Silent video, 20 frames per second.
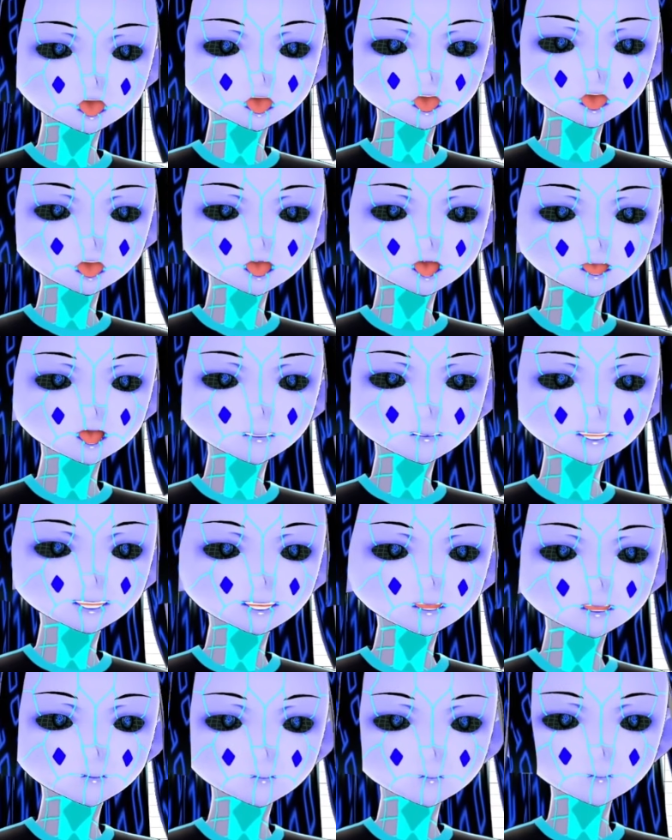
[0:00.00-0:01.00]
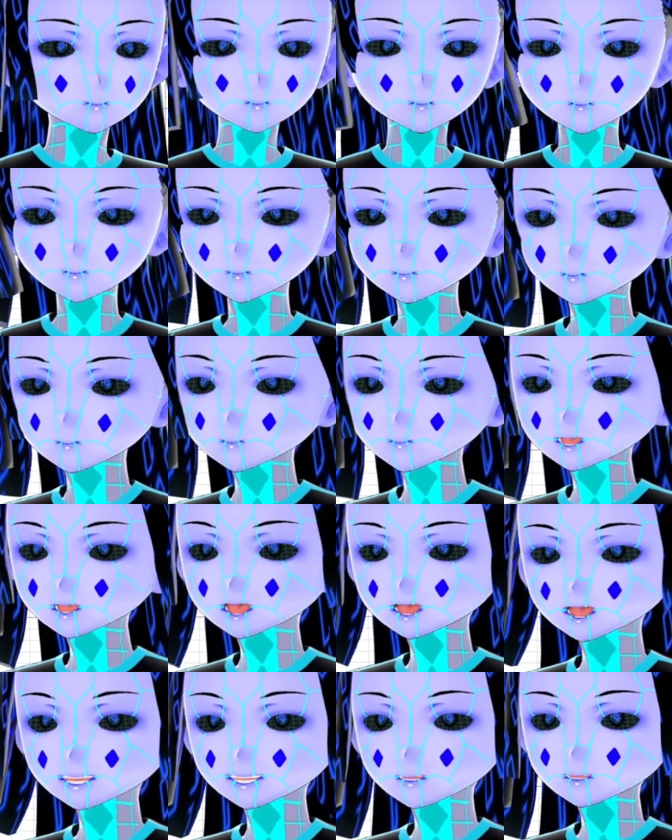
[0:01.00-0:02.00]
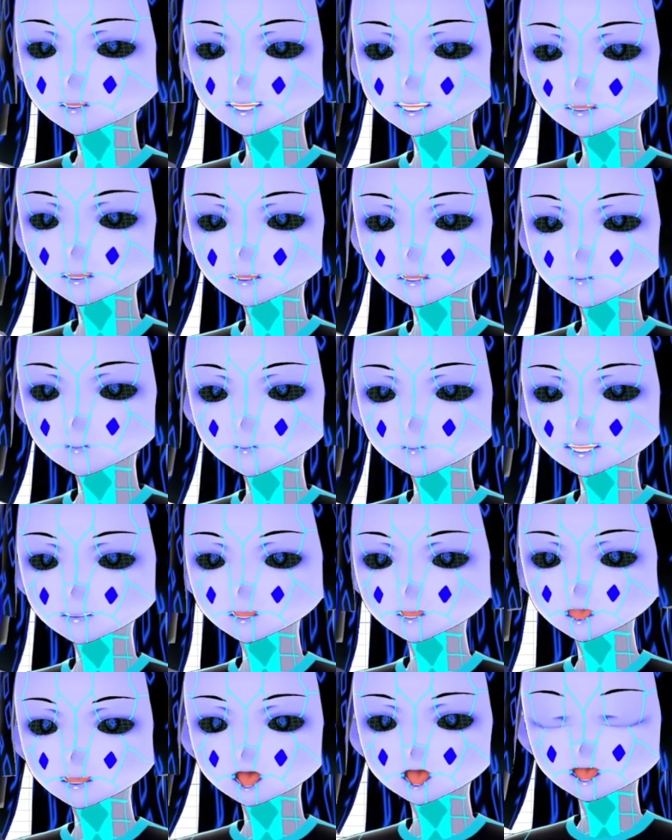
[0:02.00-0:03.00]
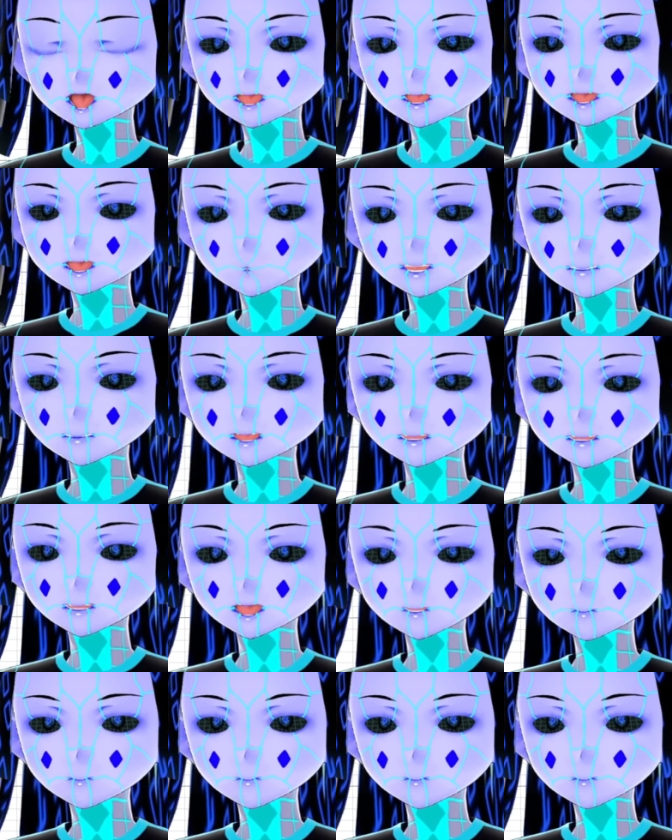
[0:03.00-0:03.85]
Like I said, we have an asymptotic equation,